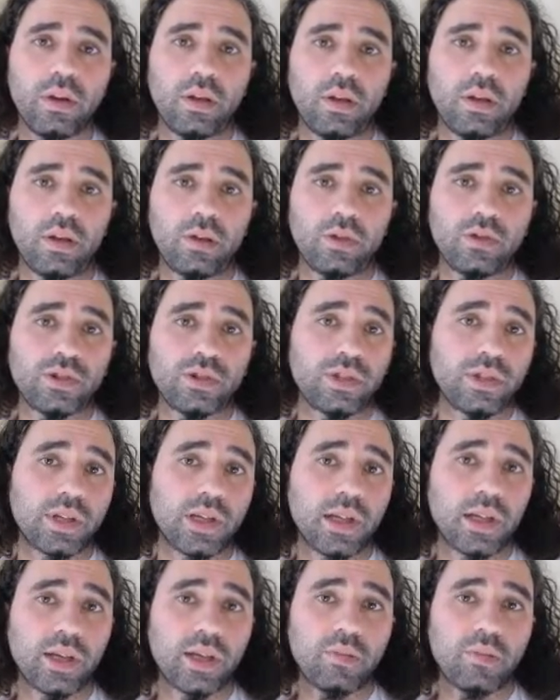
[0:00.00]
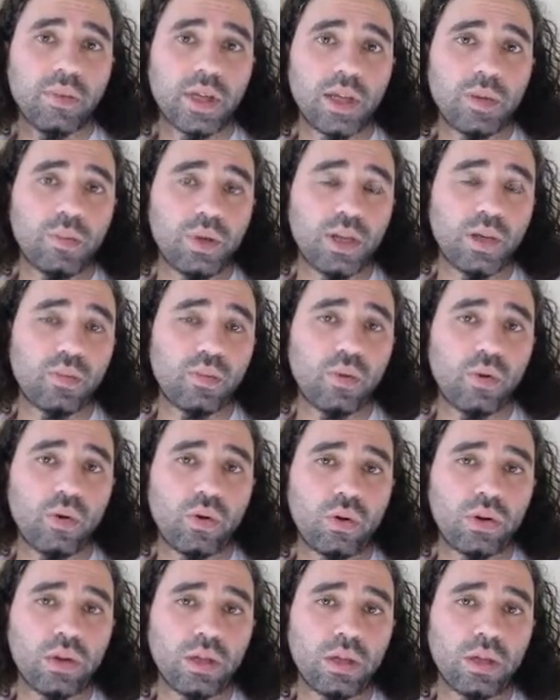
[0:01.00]
and just make me a
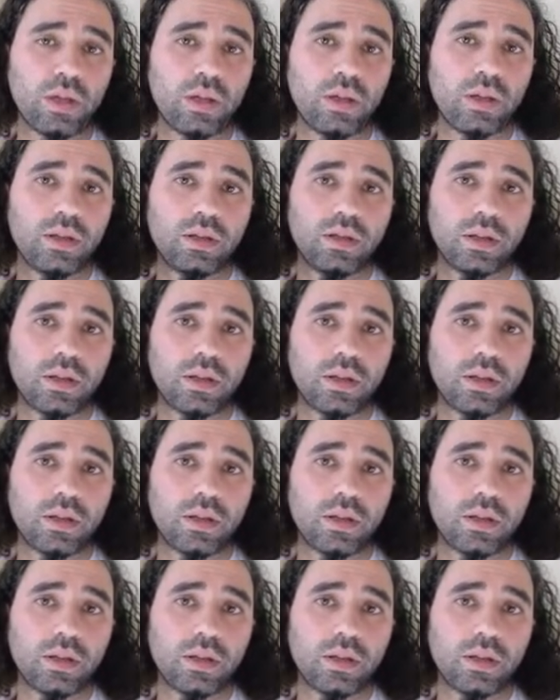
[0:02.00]
morally